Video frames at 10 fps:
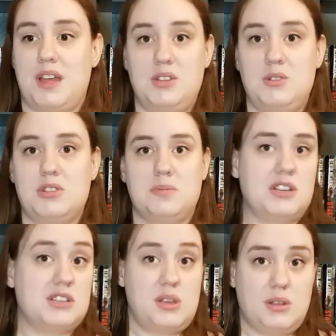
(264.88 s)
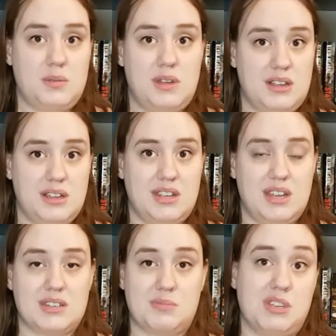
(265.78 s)
a used book is the only way you're going to
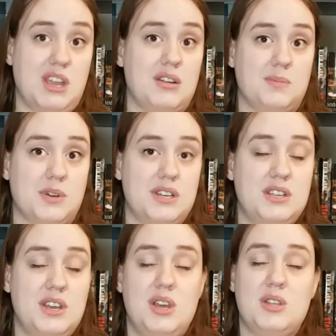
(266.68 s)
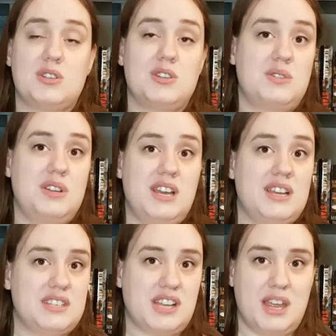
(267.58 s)
get something out of print. So
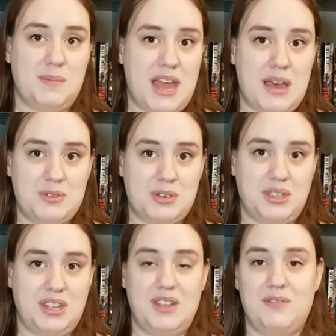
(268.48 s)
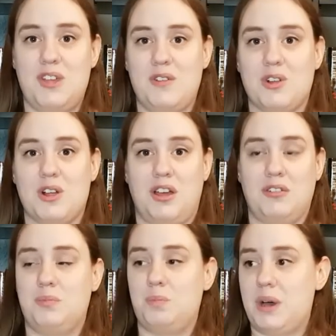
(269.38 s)
yes, I am absolutely in favor
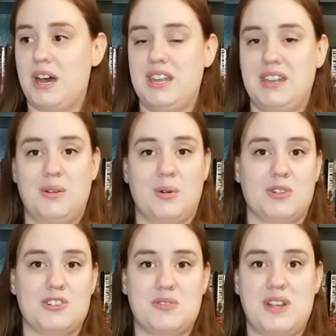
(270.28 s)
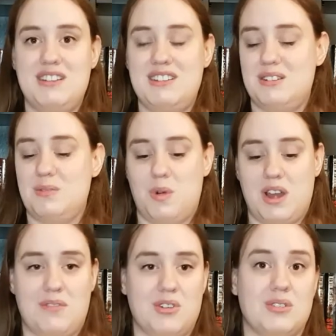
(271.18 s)
of buying or trading
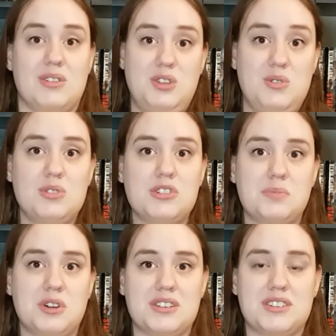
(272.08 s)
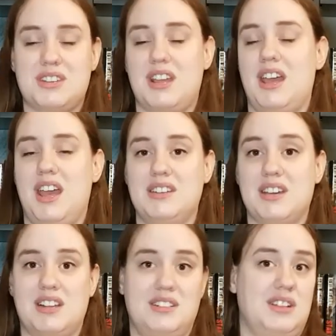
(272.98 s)
whatever used books, and
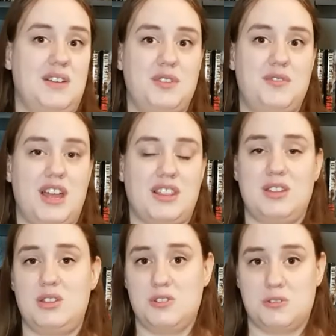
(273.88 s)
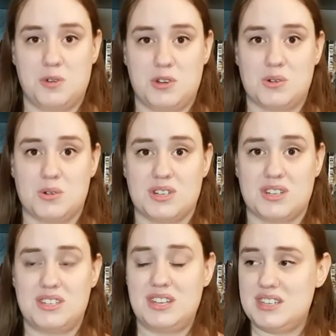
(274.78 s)
I love the fact that used bookstores
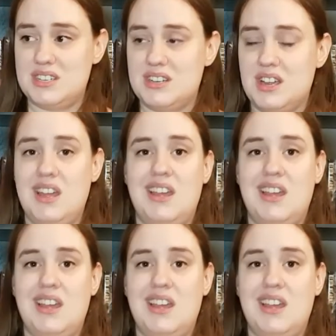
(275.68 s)
exist.